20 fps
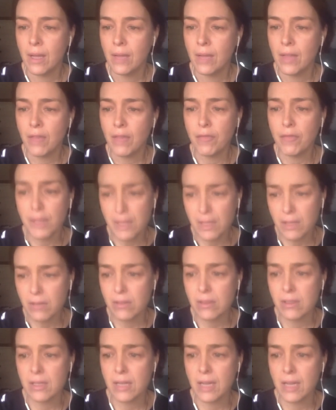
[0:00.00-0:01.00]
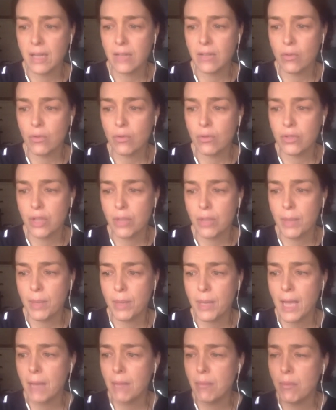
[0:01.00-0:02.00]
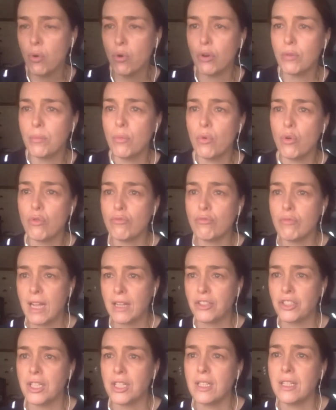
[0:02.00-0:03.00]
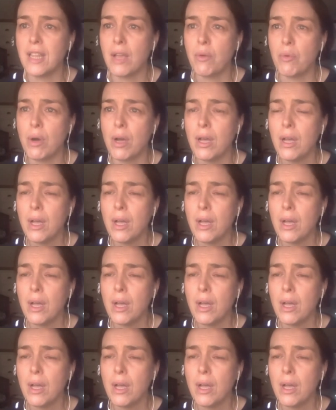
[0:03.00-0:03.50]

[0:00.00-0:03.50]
Their physical state also became more and more wretched. They were